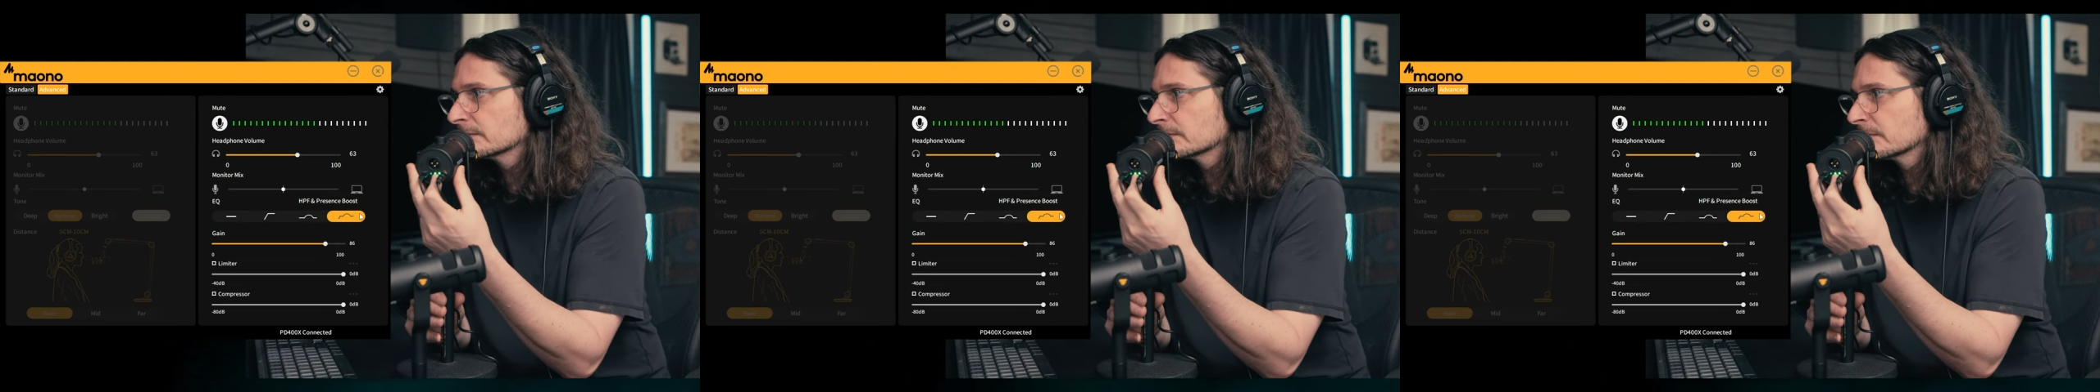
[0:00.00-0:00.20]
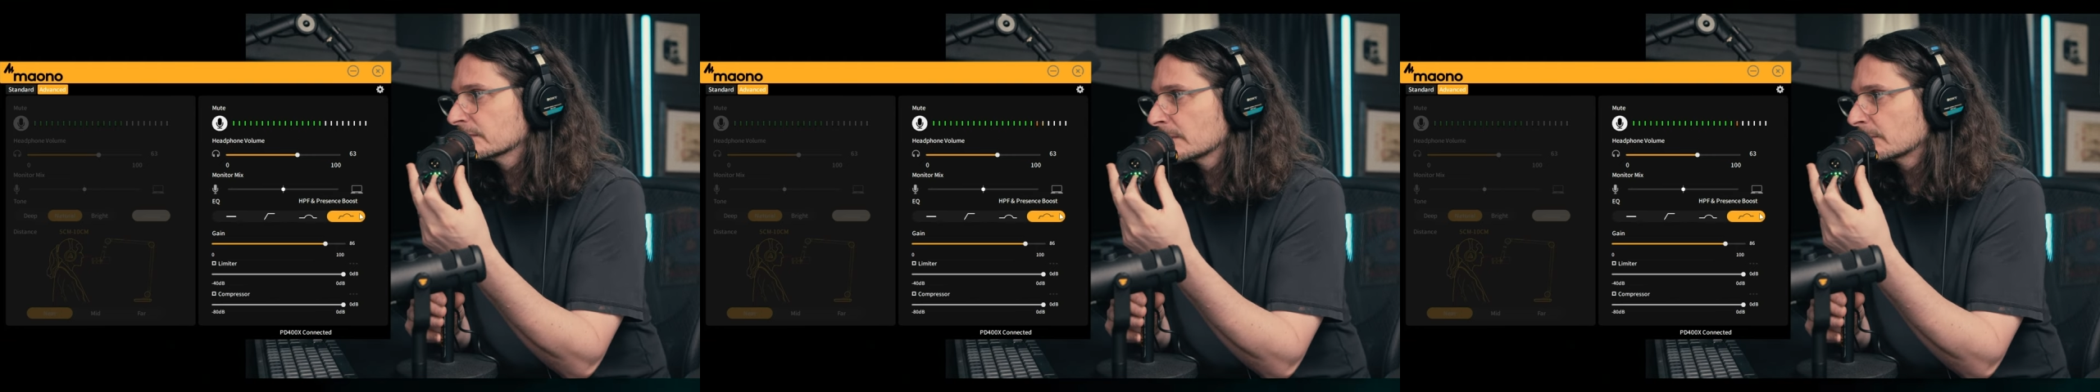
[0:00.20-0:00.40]

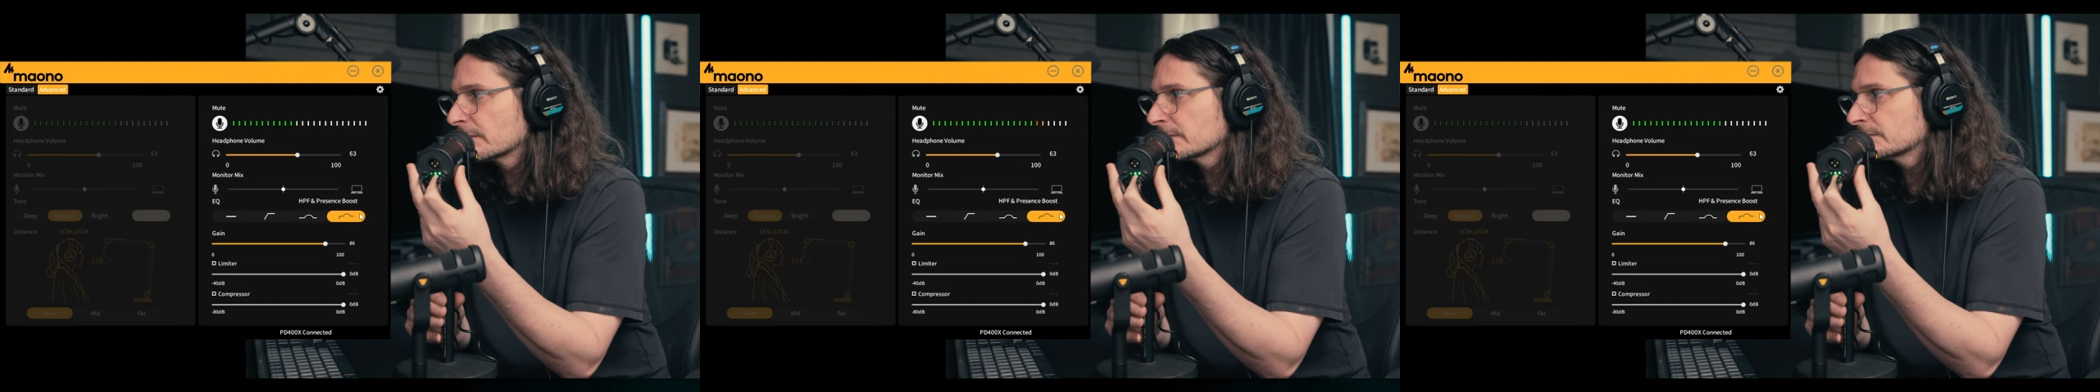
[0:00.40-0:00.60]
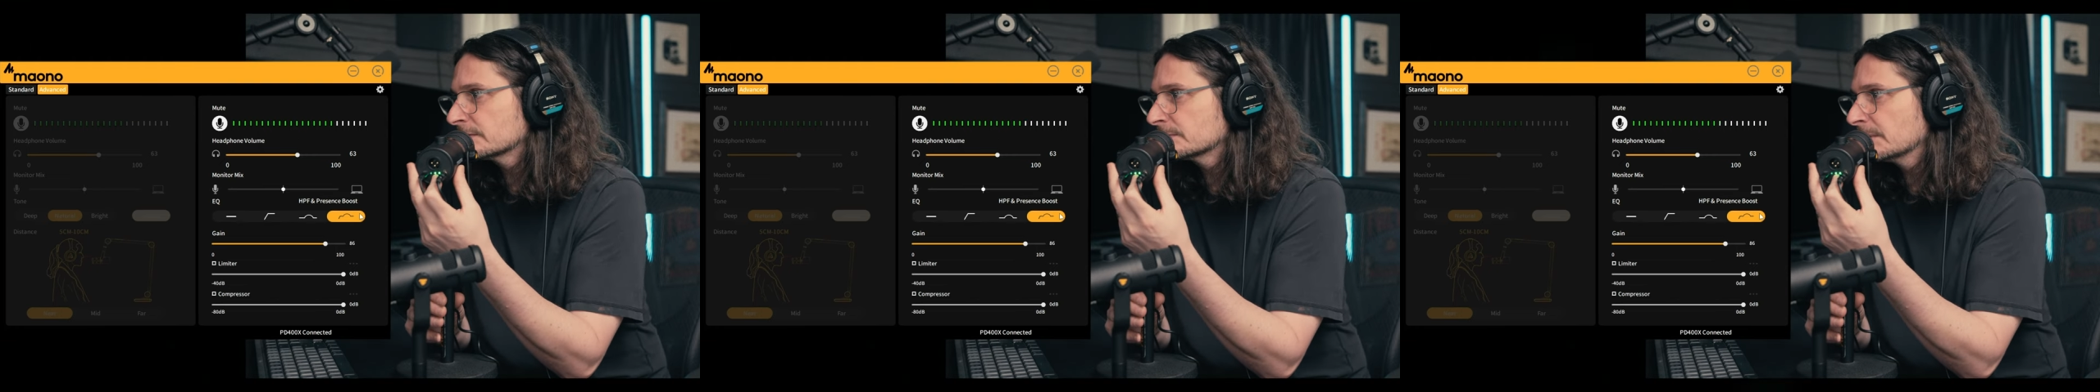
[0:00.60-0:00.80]
So as I
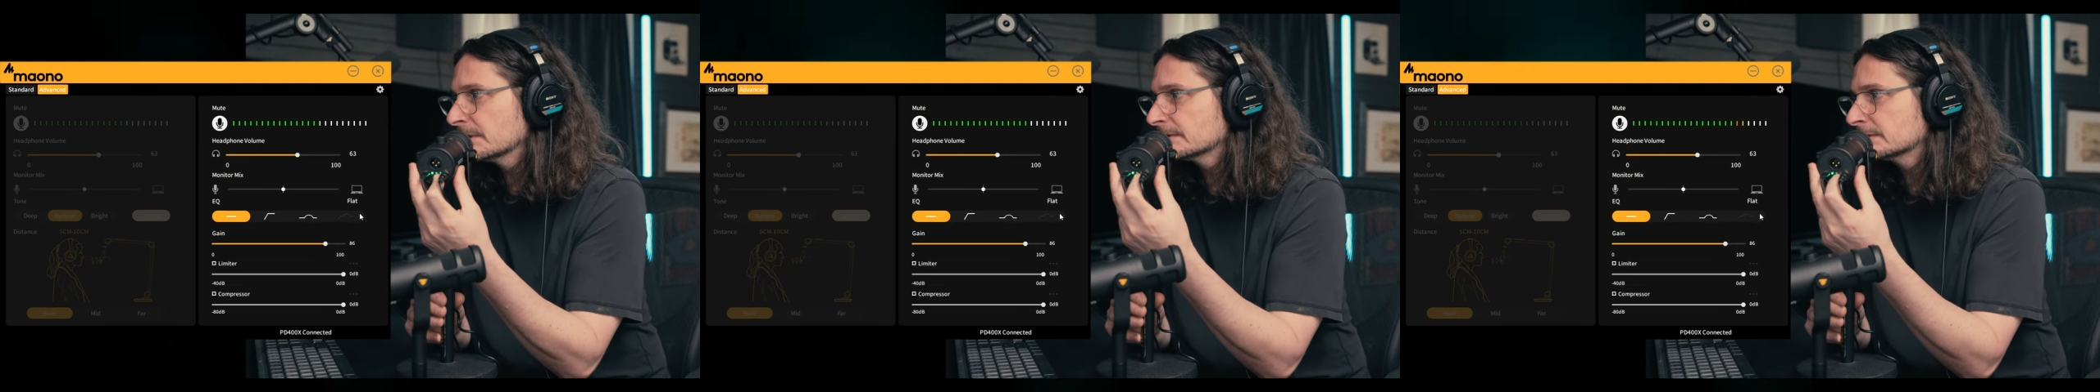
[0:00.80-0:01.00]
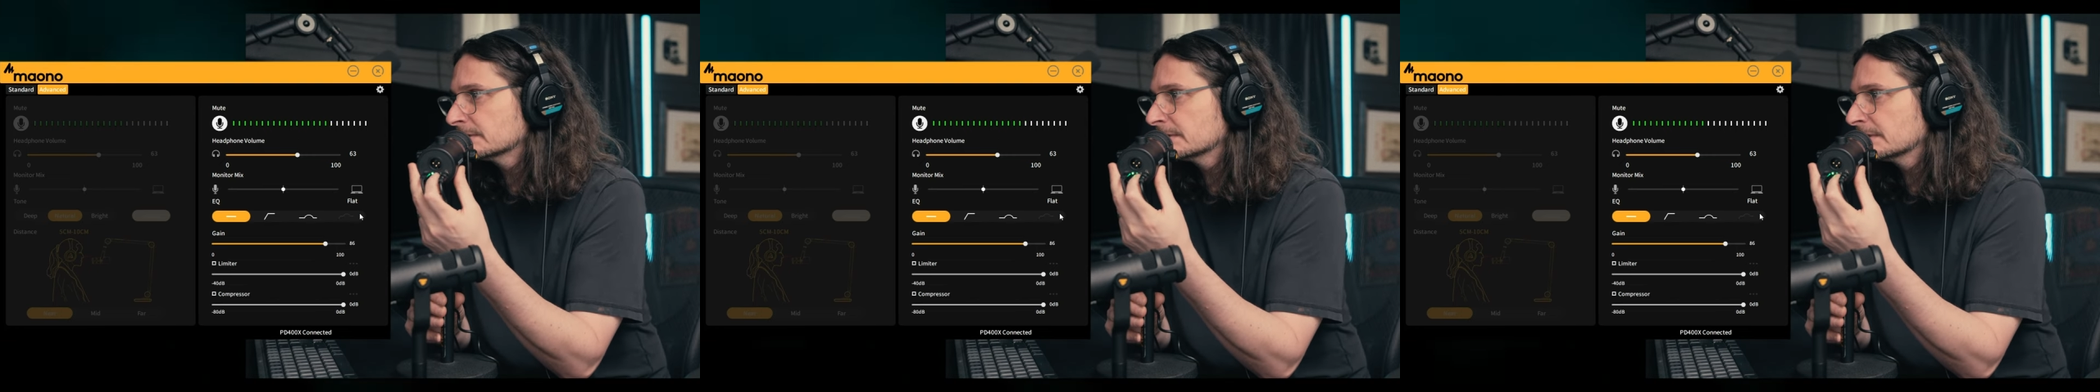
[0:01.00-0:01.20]
press this
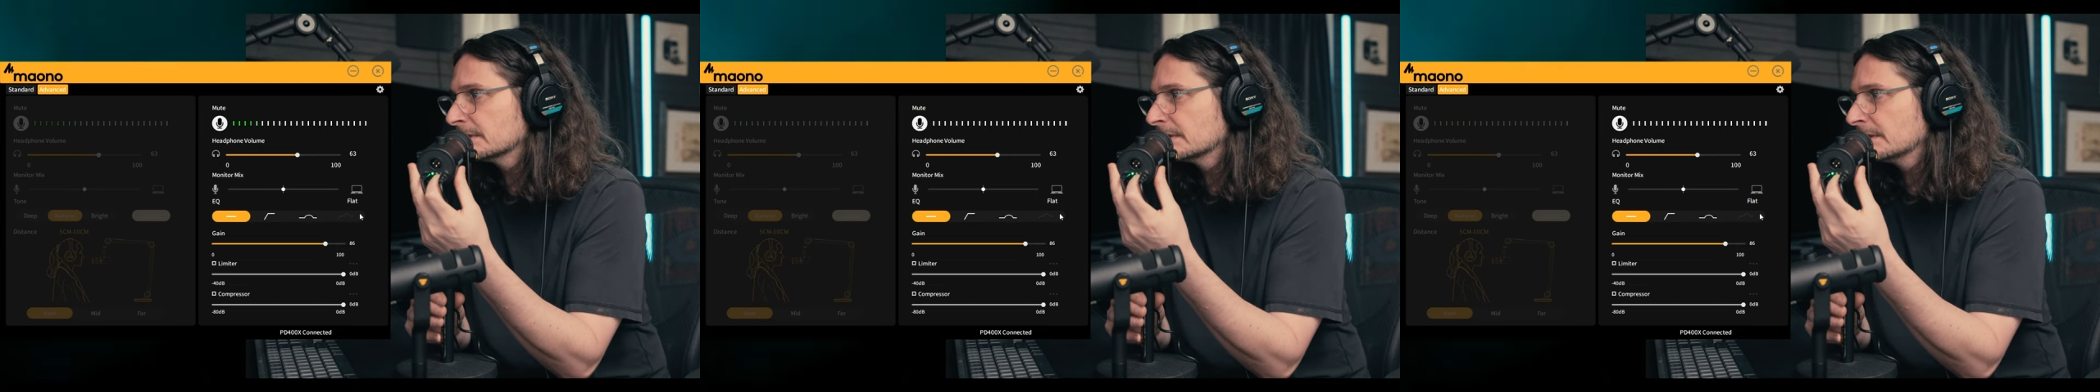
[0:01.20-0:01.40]
button,